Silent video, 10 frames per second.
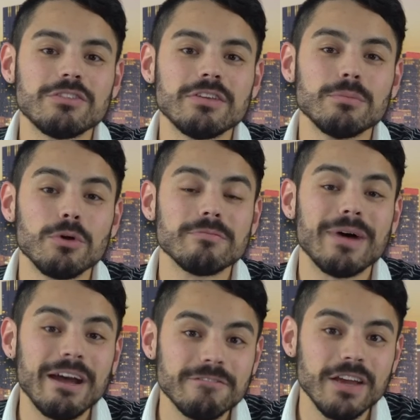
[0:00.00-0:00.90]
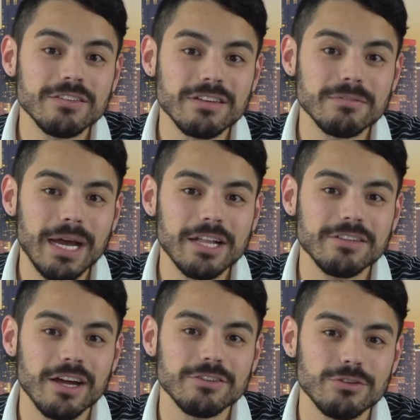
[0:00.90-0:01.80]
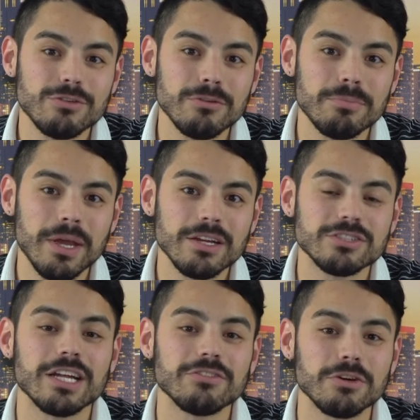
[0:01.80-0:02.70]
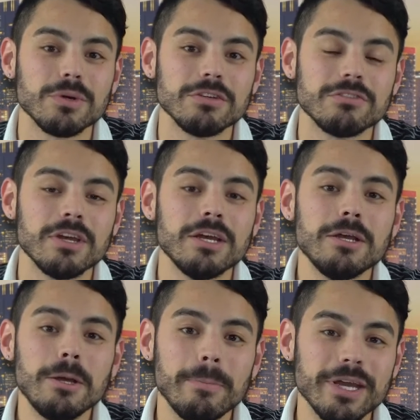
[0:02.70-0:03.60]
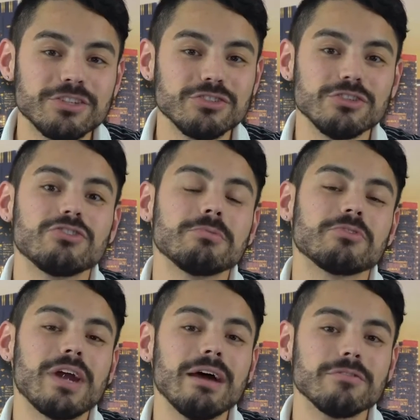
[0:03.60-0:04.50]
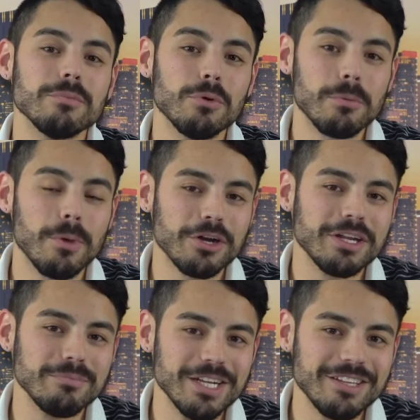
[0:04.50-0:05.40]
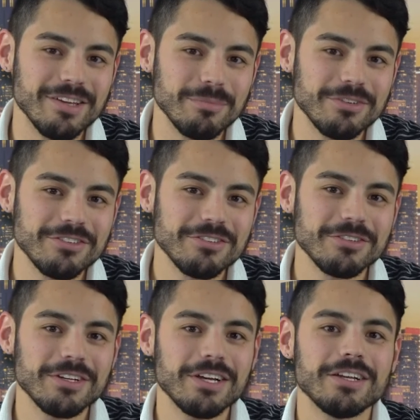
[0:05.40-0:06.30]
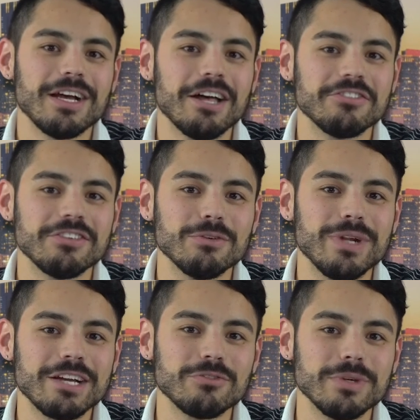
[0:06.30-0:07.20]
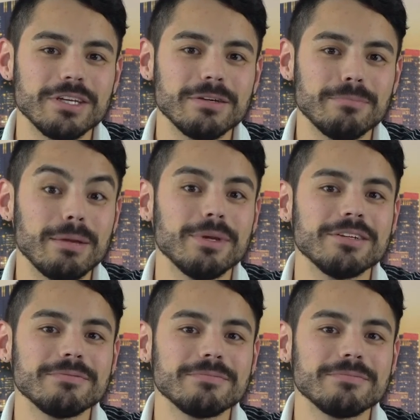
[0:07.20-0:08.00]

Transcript: want to see more of my face on Ballantine's YouTube page, and as always, make sure you subscribe for more Marketing Minute tips. I'll see you next week, maybe.